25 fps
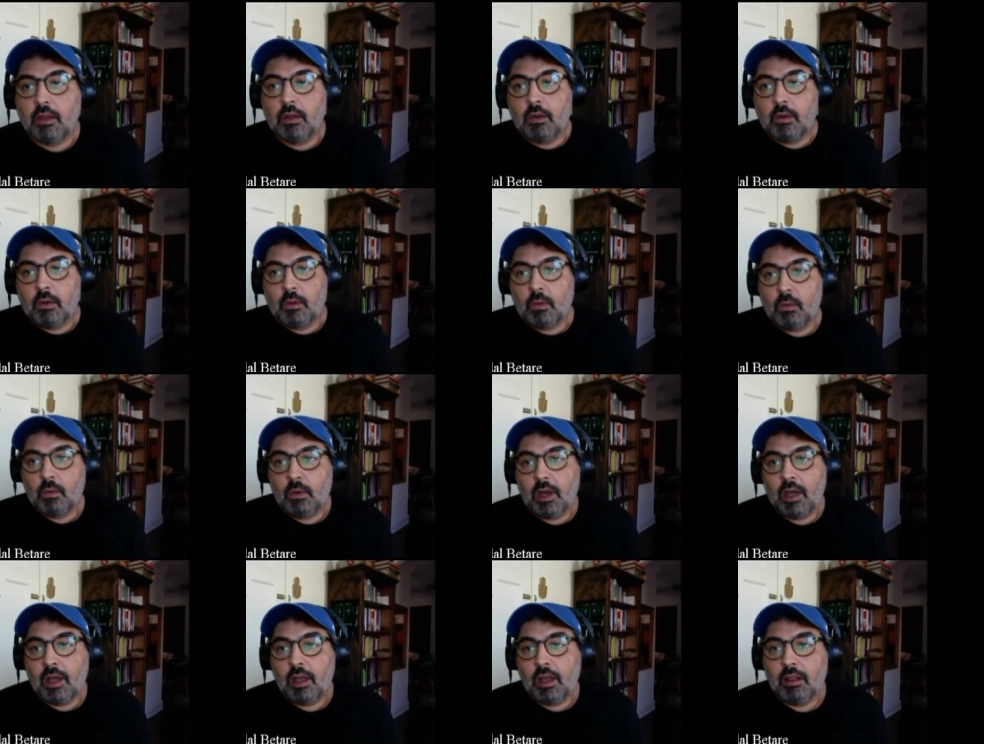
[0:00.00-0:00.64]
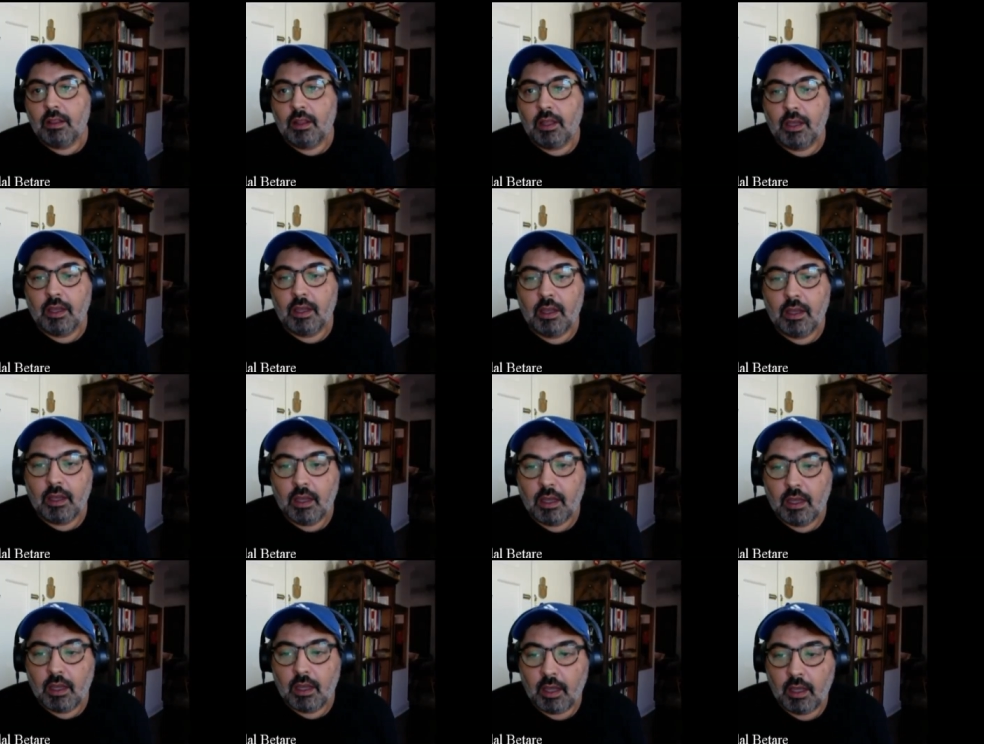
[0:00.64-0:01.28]
Well,
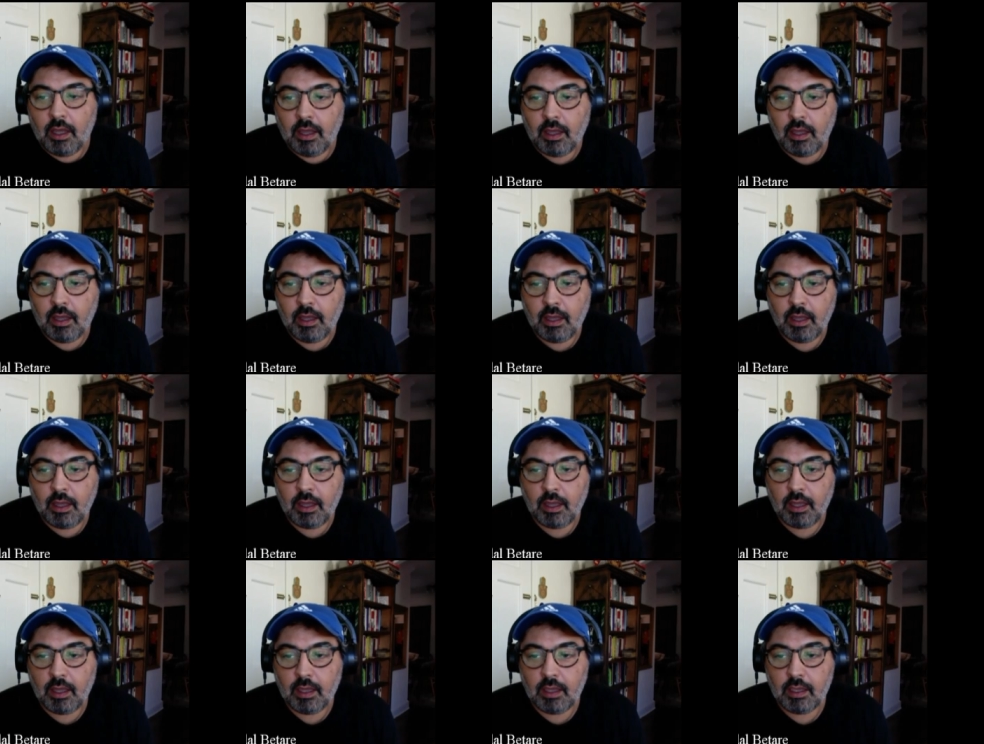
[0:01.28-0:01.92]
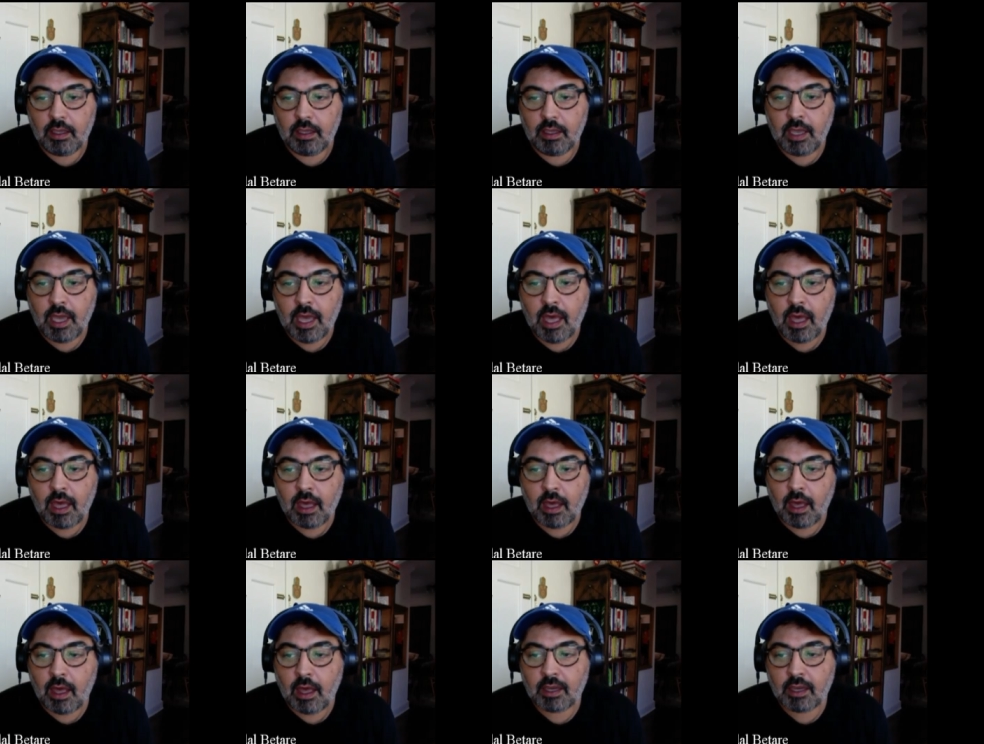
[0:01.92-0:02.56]
uh, yeah,